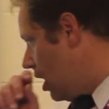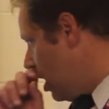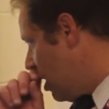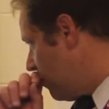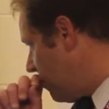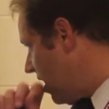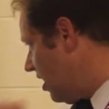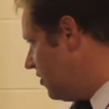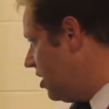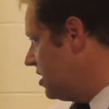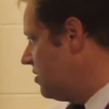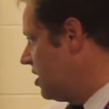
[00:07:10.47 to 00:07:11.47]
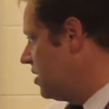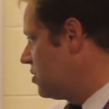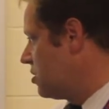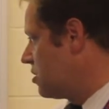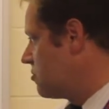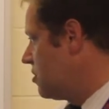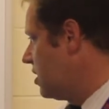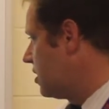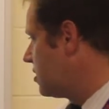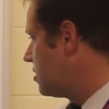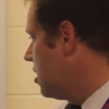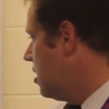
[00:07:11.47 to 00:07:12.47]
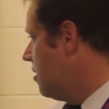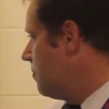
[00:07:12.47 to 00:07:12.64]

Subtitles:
I like the idea of the ancient Greeks.